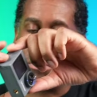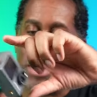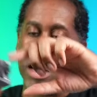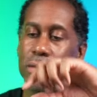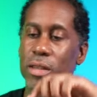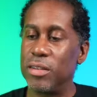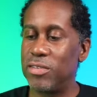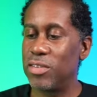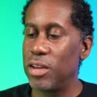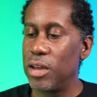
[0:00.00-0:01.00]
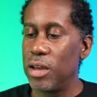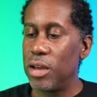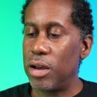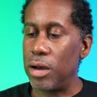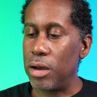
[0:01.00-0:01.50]
mount this
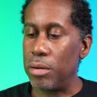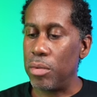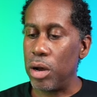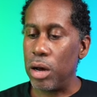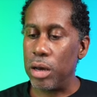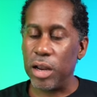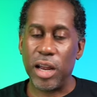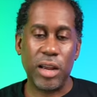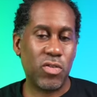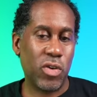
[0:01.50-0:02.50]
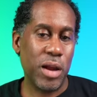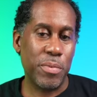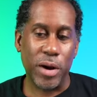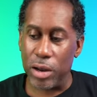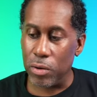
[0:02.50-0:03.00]
um, on a
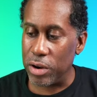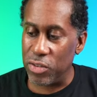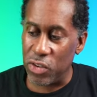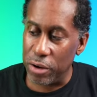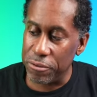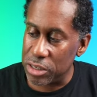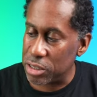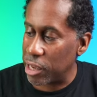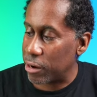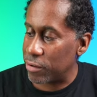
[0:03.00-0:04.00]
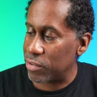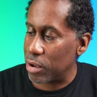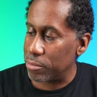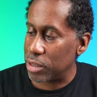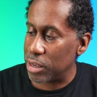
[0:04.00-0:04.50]
tripod or a selfie stick or
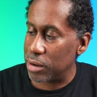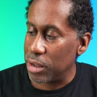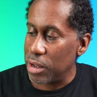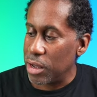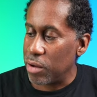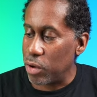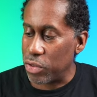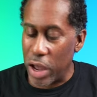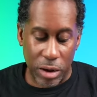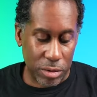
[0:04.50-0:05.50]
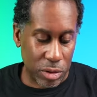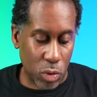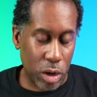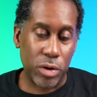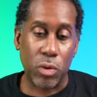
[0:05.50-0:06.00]
something without the
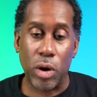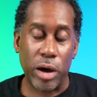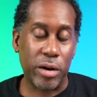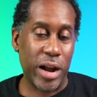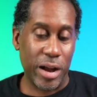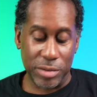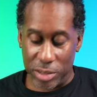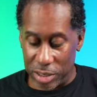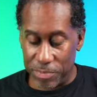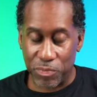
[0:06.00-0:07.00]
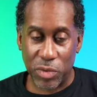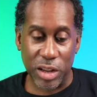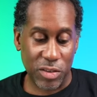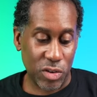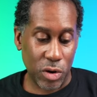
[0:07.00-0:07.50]
underwater housing.
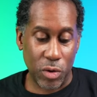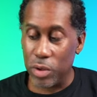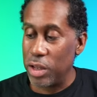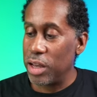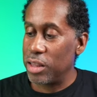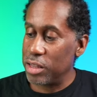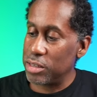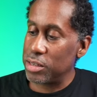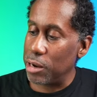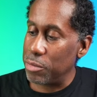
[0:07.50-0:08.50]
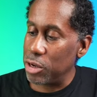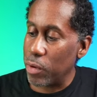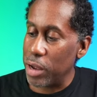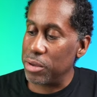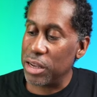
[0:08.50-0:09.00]
And so this is gonna be
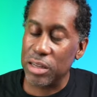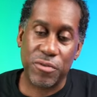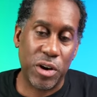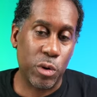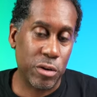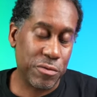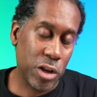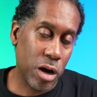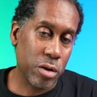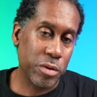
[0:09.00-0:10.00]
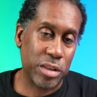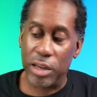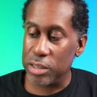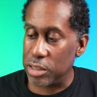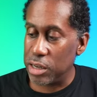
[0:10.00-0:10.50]
great because if I wanna vlog with
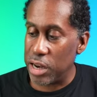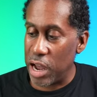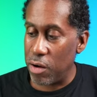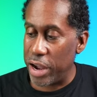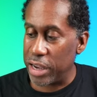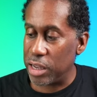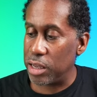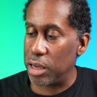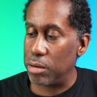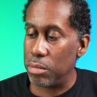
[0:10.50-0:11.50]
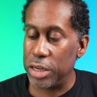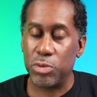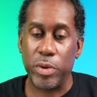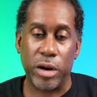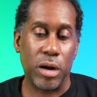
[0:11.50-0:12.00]
this, now I can get
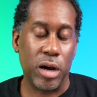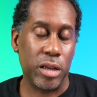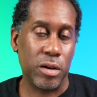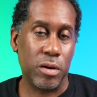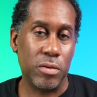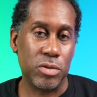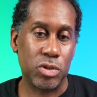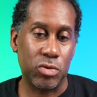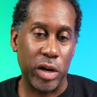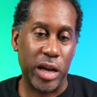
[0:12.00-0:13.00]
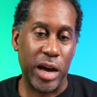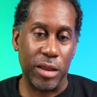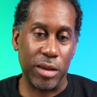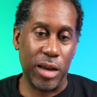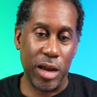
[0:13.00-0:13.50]
much better audio straight out
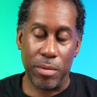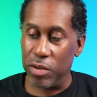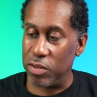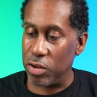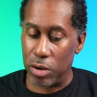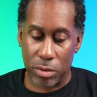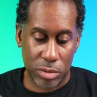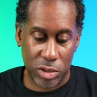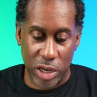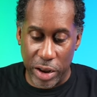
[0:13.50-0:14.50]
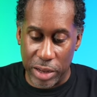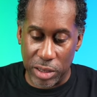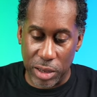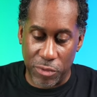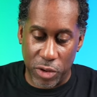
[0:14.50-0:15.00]
of the camera. So shout out
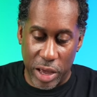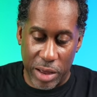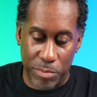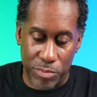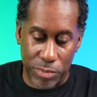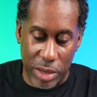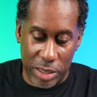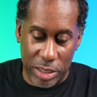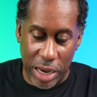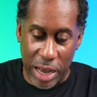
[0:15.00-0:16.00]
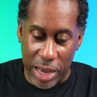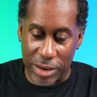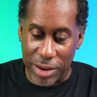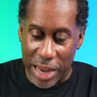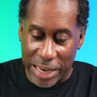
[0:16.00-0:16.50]
to them for that. That's
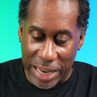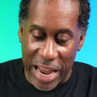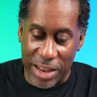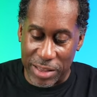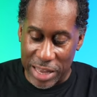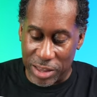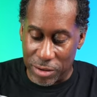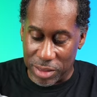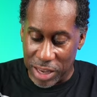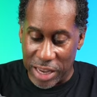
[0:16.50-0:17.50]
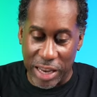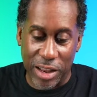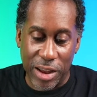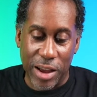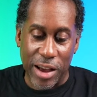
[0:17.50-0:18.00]
I, I, I like that they're
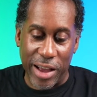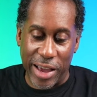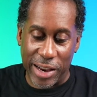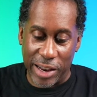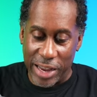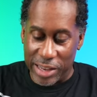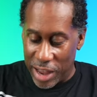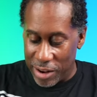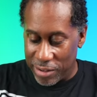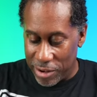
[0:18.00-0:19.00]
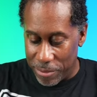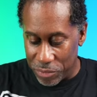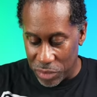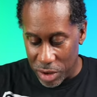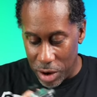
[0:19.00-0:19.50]
thinking ahead like that. So,
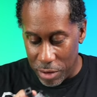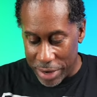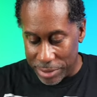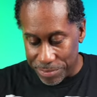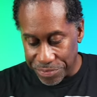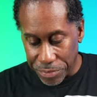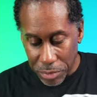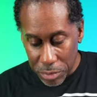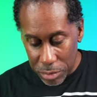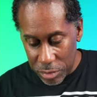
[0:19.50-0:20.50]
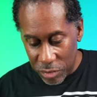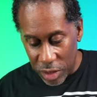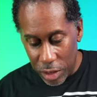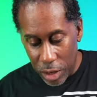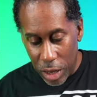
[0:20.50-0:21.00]
all right.
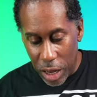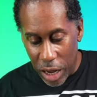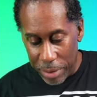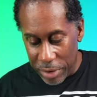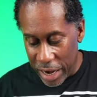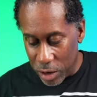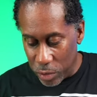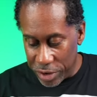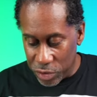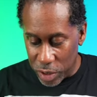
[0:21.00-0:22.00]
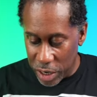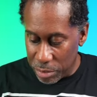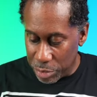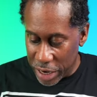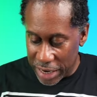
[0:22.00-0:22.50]
I'm not going to
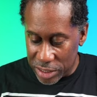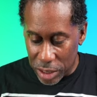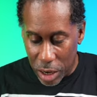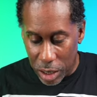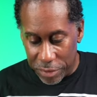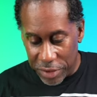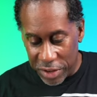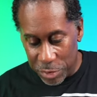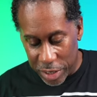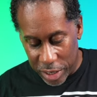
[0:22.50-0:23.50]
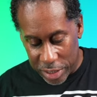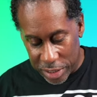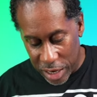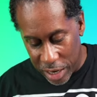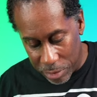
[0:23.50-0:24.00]
unbox all of this because
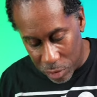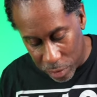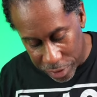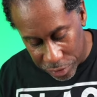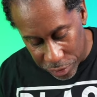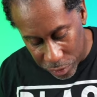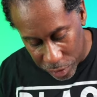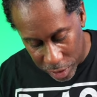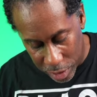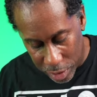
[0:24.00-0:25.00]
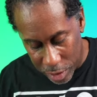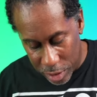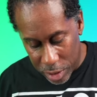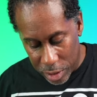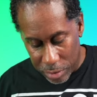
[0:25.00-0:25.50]
I am going to uh,
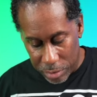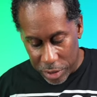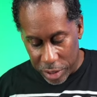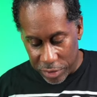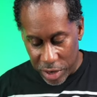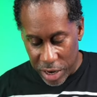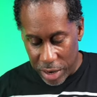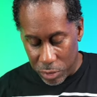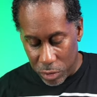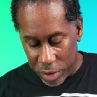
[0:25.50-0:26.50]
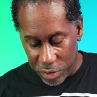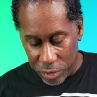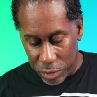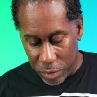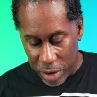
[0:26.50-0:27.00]
because I am going to
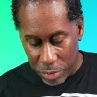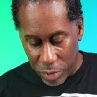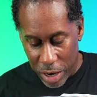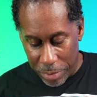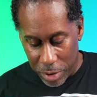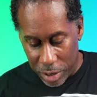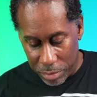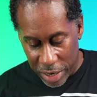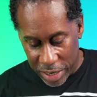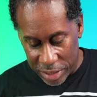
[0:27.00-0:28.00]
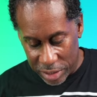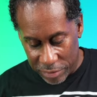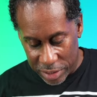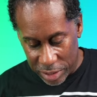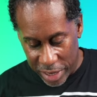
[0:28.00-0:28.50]
do a proper unboxing
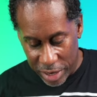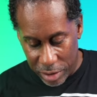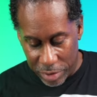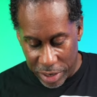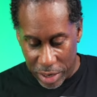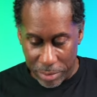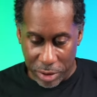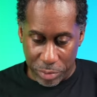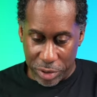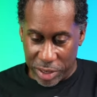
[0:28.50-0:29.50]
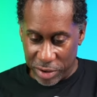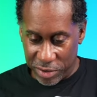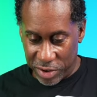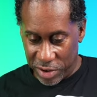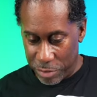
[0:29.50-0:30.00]
of this later, but I'm gonna put
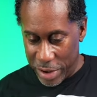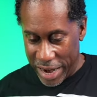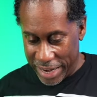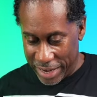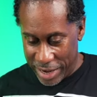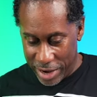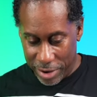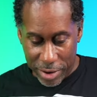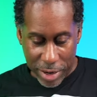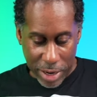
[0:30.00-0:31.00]
this stuff back in there.